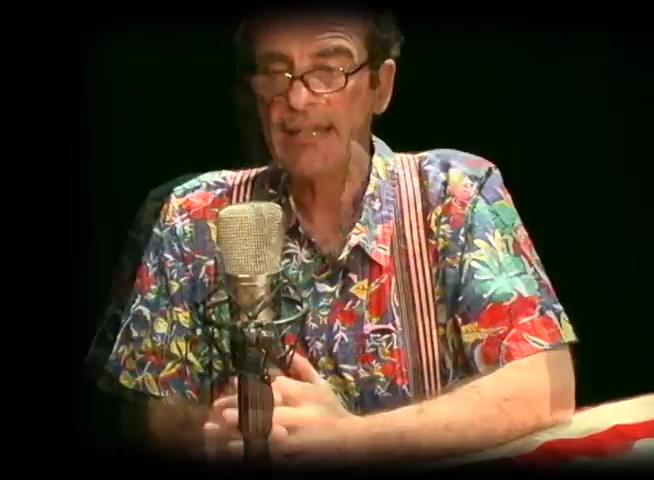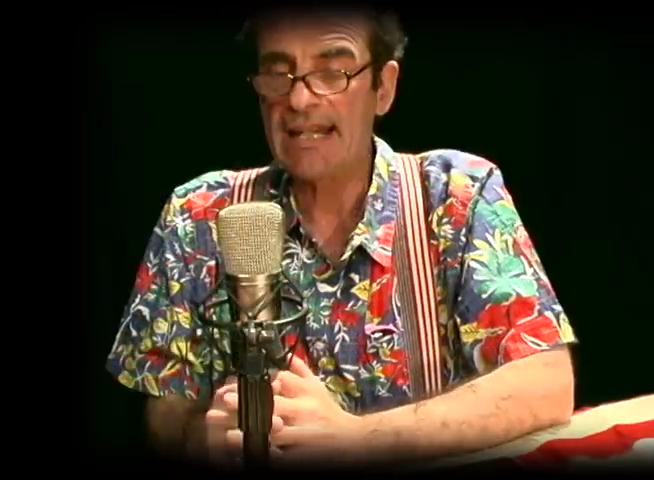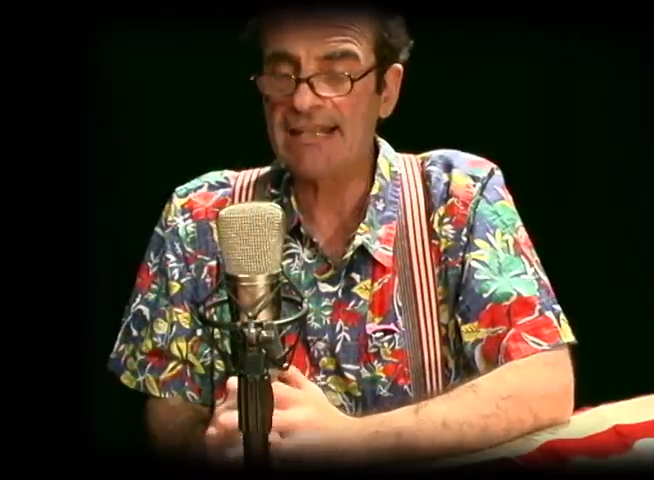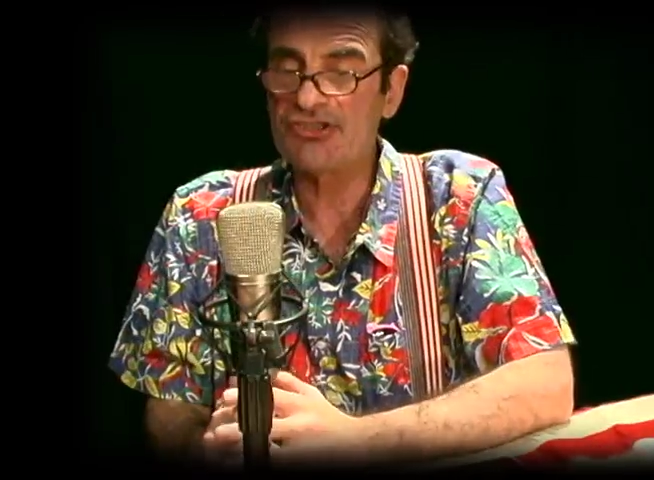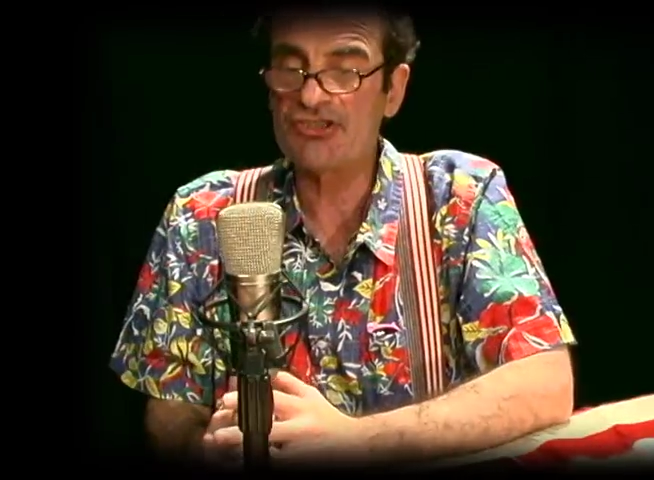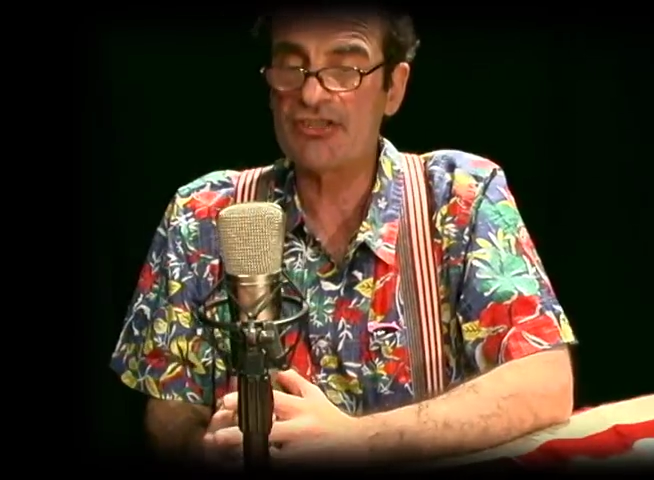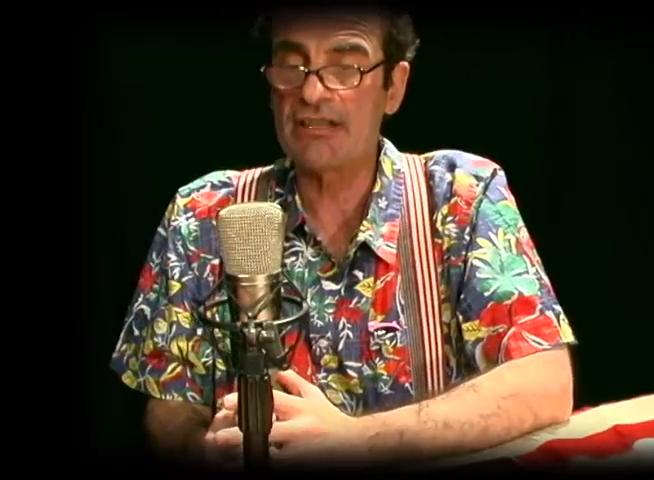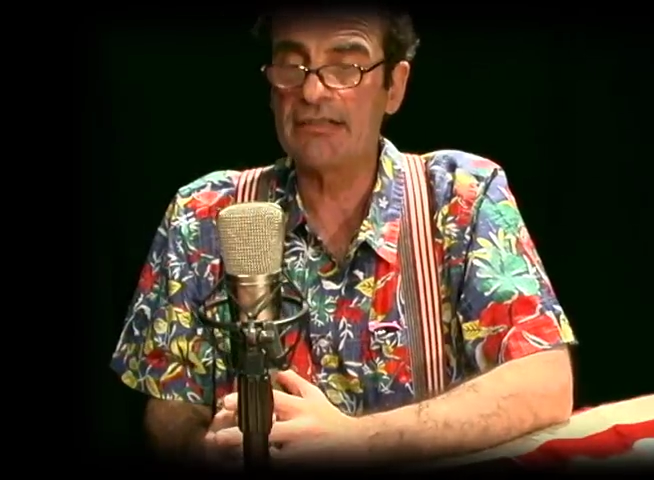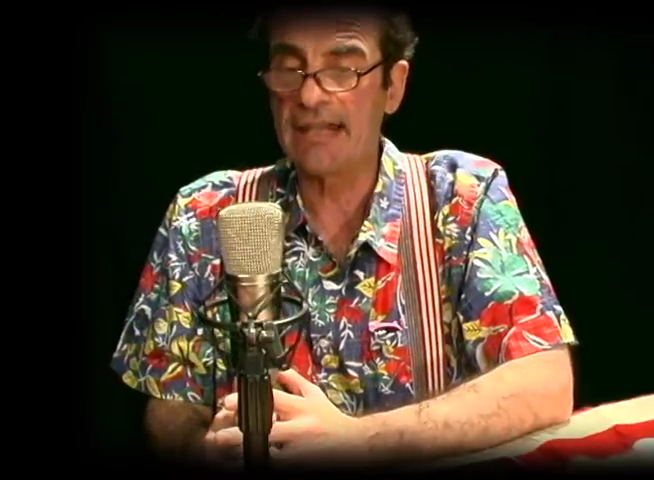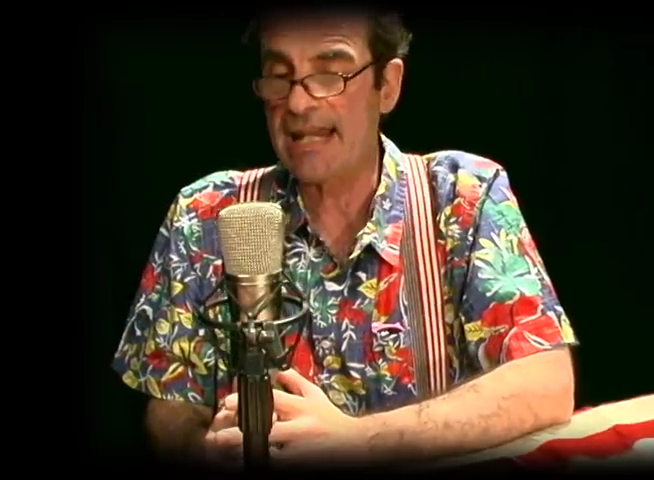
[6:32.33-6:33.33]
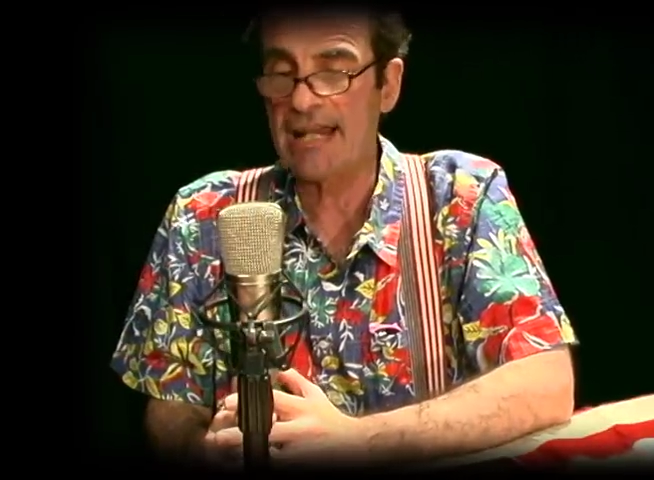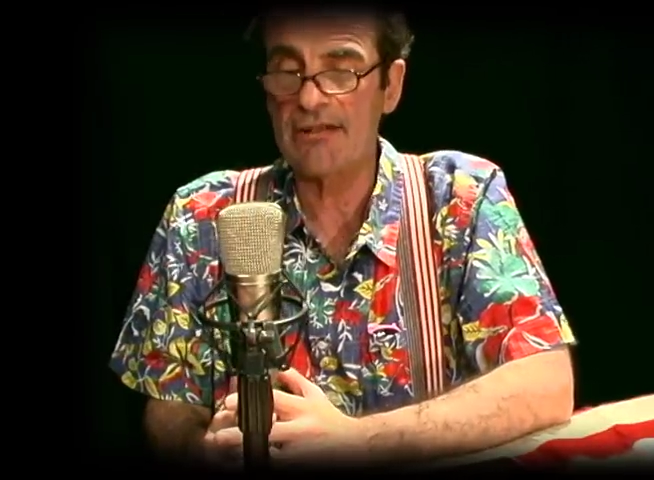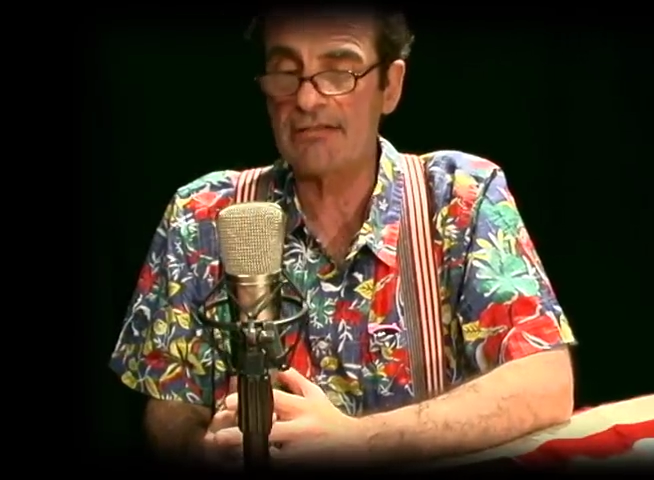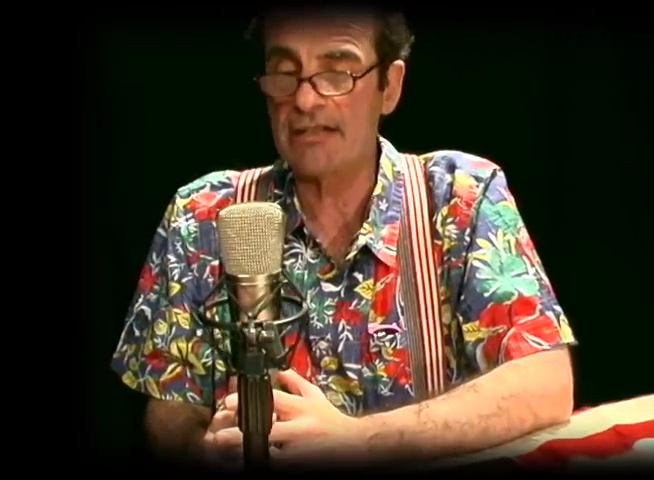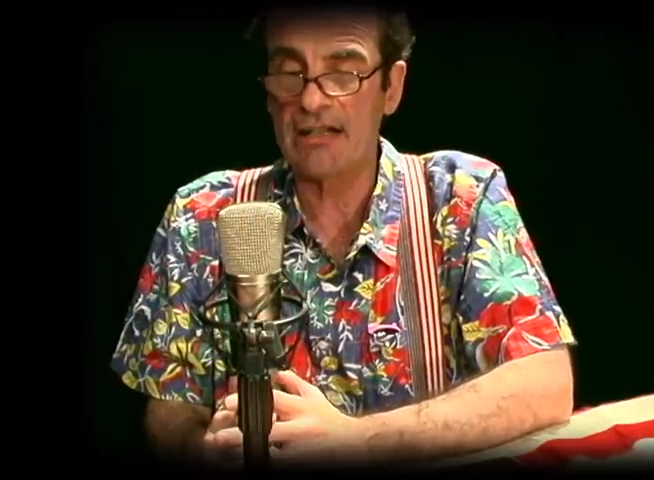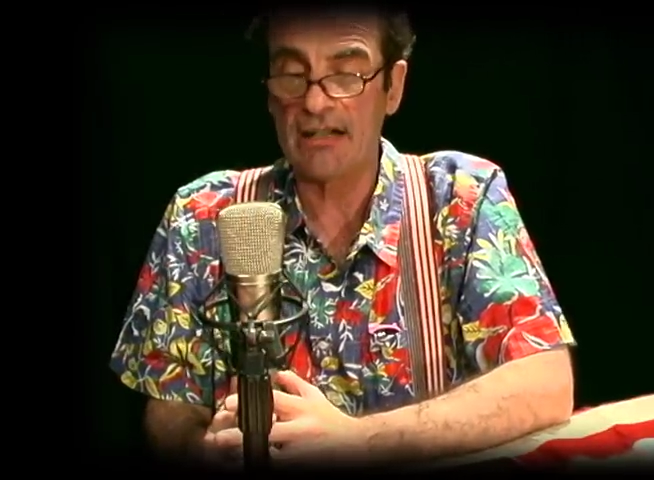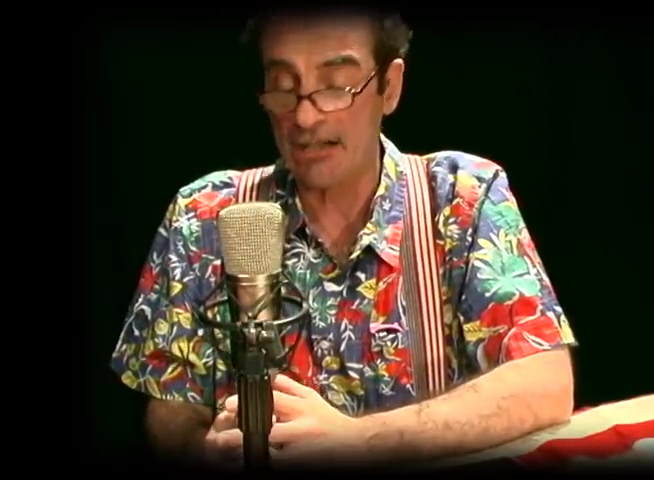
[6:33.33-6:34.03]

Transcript: It's the Laird